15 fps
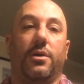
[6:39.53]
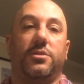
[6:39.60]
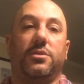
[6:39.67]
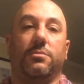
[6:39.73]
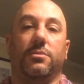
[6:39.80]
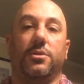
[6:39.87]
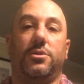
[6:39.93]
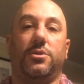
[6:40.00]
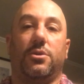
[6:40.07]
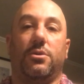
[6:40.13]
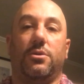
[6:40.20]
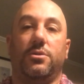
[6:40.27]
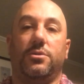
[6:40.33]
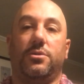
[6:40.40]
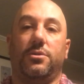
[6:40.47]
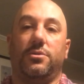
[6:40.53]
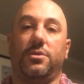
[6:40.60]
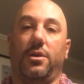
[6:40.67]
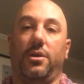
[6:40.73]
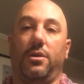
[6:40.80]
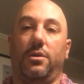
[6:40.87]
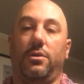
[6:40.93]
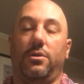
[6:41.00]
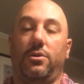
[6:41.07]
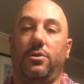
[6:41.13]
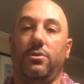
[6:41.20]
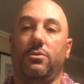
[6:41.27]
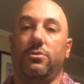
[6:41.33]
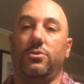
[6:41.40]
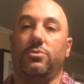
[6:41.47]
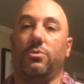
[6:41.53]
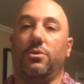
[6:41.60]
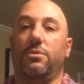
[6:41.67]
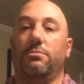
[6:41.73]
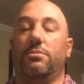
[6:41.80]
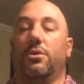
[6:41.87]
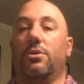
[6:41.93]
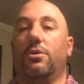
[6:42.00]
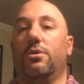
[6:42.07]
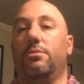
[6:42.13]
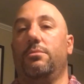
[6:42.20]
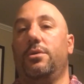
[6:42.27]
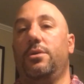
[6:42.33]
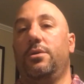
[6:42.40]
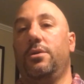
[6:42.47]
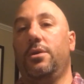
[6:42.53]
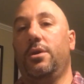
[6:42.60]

some of the turns. There's a huge wooden berm